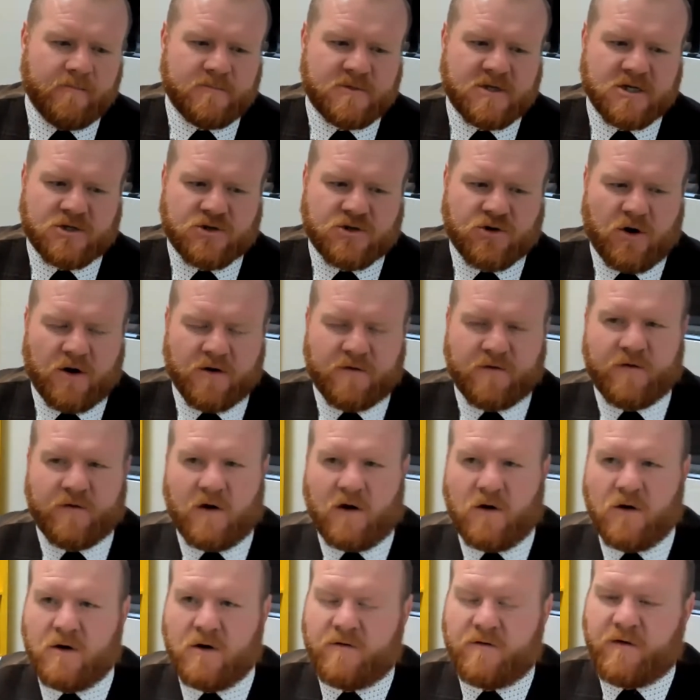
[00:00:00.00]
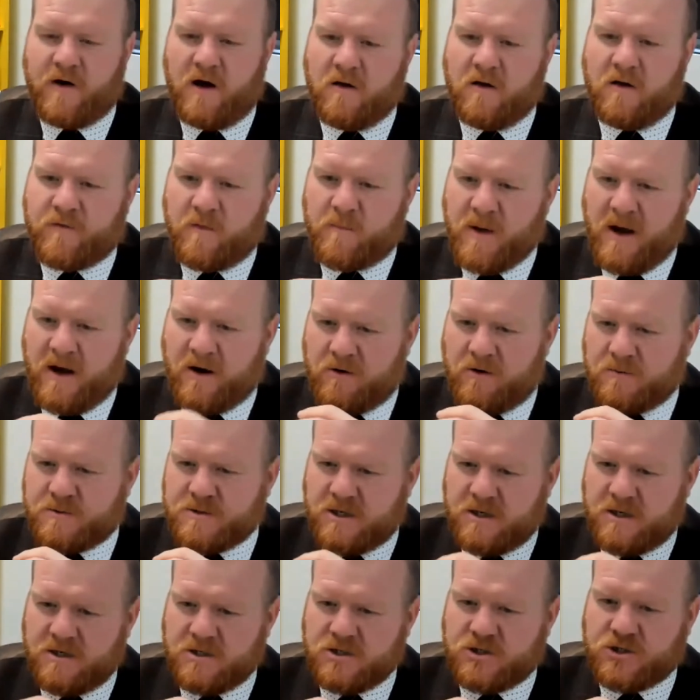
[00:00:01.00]
Detroit filed for
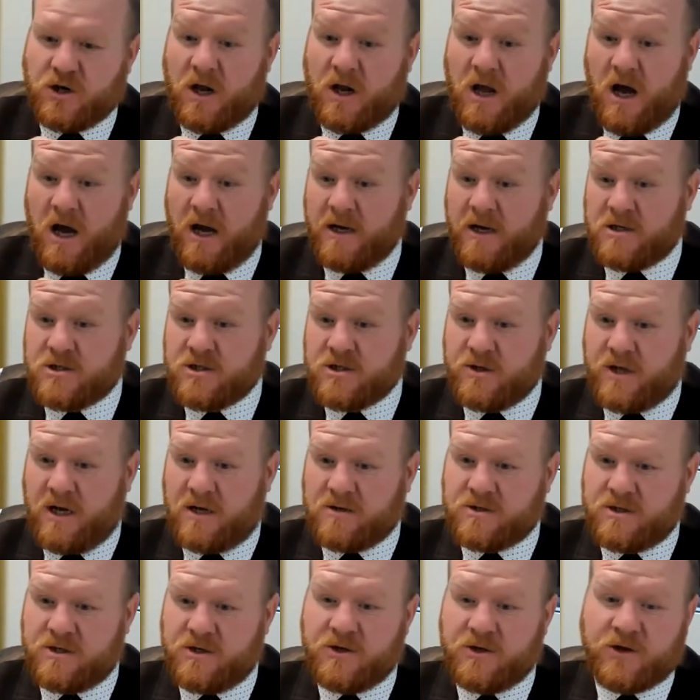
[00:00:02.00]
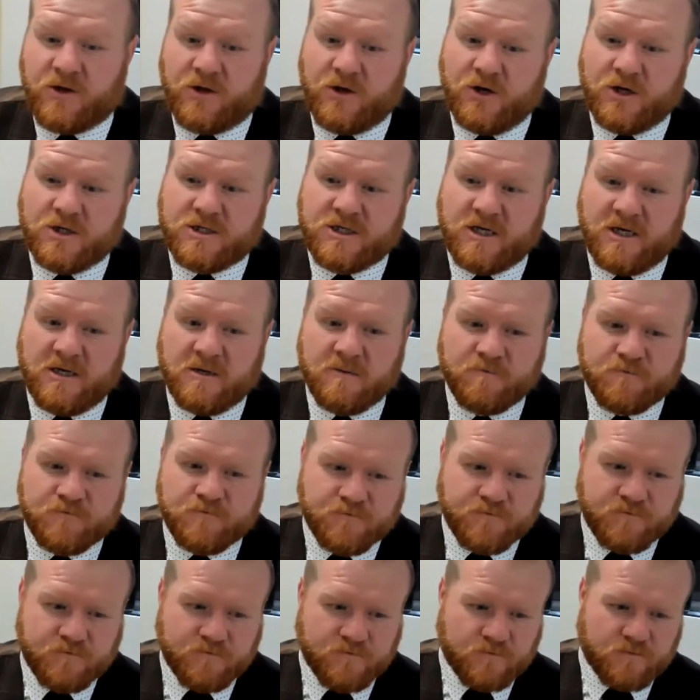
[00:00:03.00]
bankruptcy in July 2013.
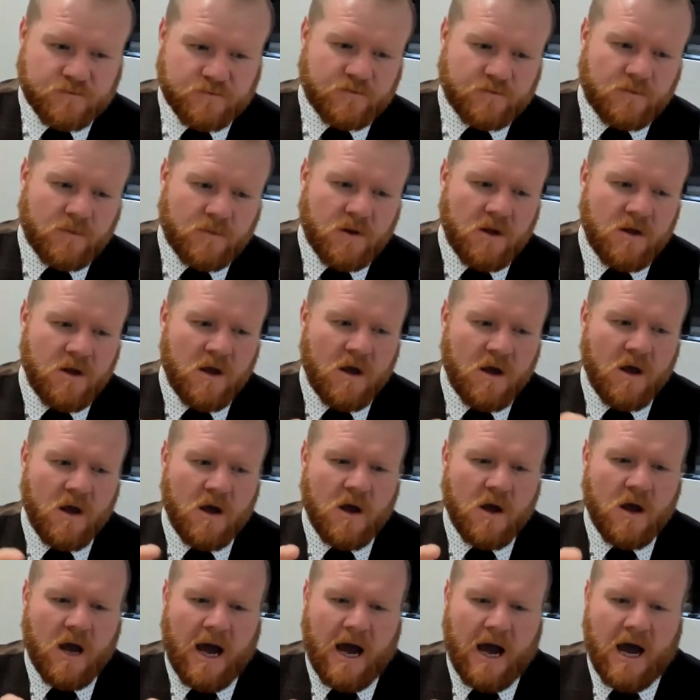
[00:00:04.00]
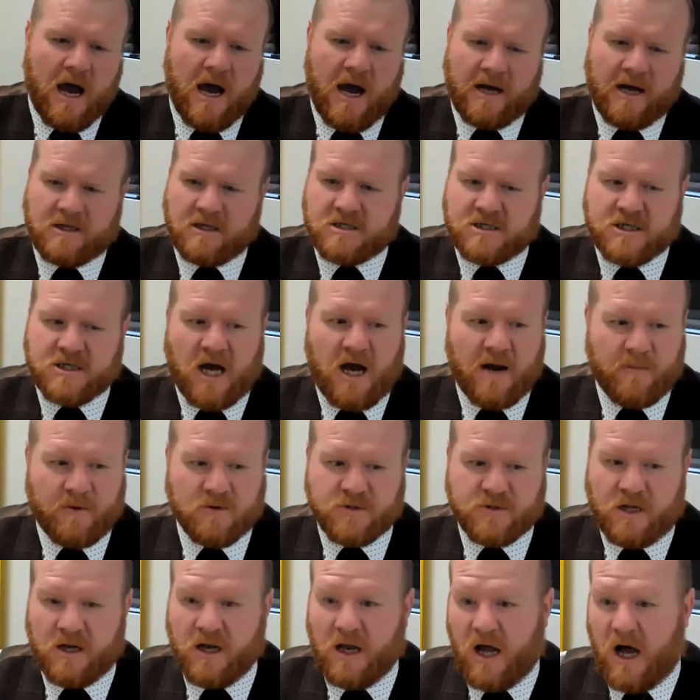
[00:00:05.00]
At the time, it
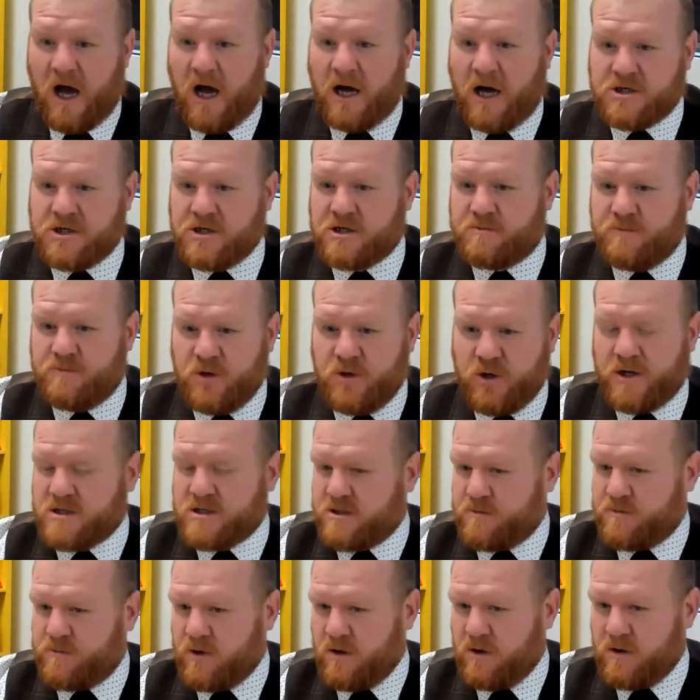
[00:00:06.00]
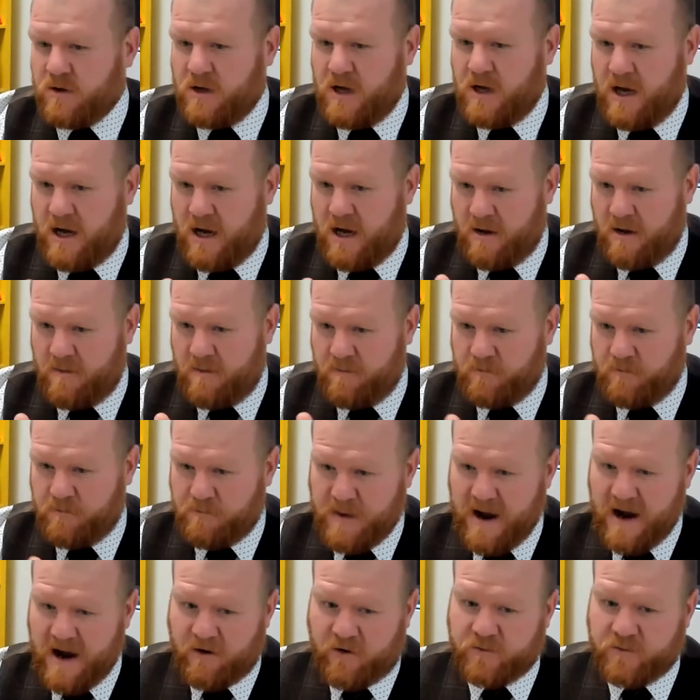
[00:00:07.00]
was the largest municipal
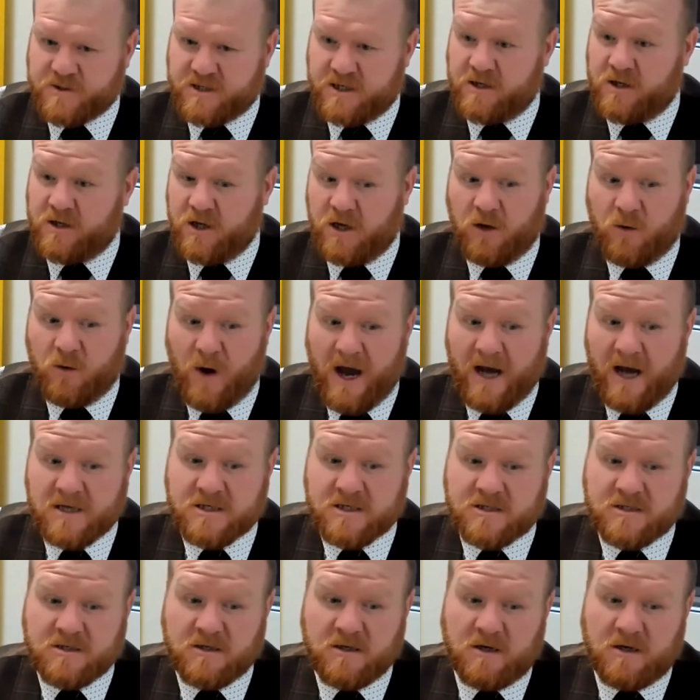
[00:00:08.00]
bankruptcy in the US.